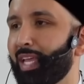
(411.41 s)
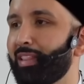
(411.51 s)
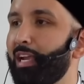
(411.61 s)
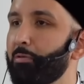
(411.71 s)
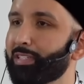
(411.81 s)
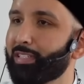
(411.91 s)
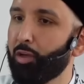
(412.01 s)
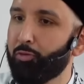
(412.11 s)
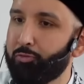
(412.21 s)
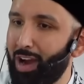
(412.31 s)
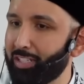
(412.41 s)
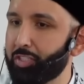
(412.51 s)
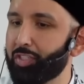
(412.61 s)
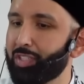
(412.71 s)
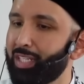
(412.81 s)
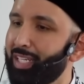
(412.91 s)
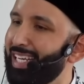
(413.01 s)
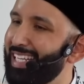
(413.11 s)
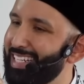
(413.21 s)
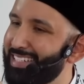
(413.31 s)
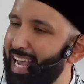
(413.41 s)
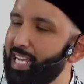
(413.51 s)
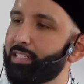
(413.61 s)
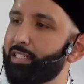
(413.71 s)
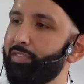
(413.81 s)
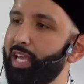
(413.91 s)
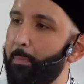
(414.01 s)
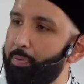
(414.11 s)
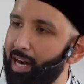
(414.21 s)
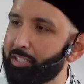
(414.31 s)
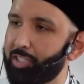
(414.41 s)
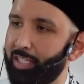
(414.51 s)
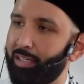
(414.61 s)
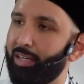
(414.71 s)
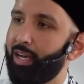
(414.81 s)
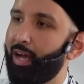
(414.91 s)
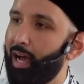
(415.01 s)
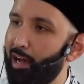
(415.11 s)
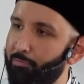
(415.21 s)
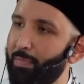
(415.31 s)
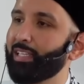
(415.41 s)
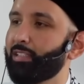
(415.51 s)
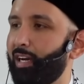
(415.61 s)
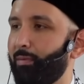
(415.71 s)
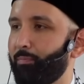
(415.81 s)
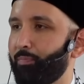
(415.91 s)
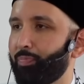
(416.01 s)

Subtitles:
They were still fresh in the taste of the oppression of Mecca.